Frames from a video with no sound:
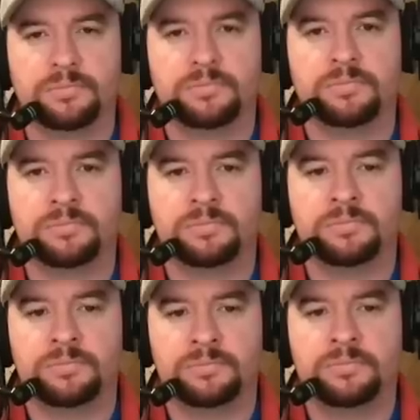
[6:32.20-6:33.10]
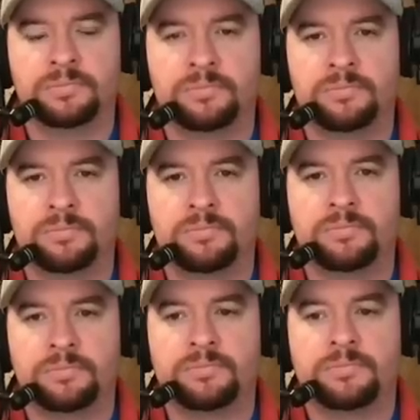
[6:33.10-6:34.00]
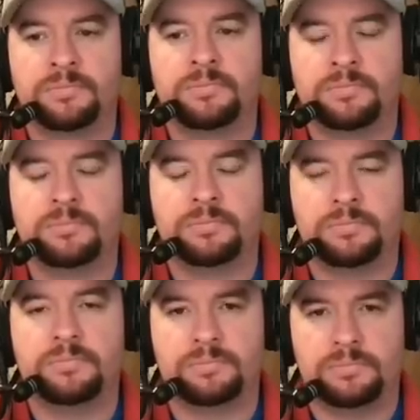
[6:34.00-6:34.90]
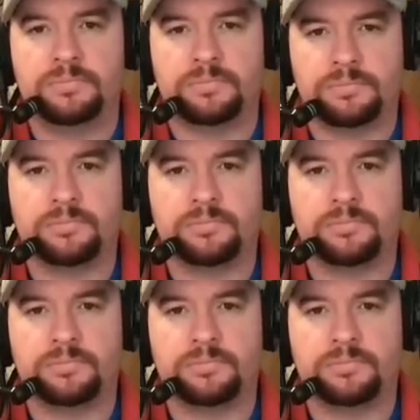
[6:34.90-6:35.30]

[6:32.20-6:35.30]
The person shown says nothing.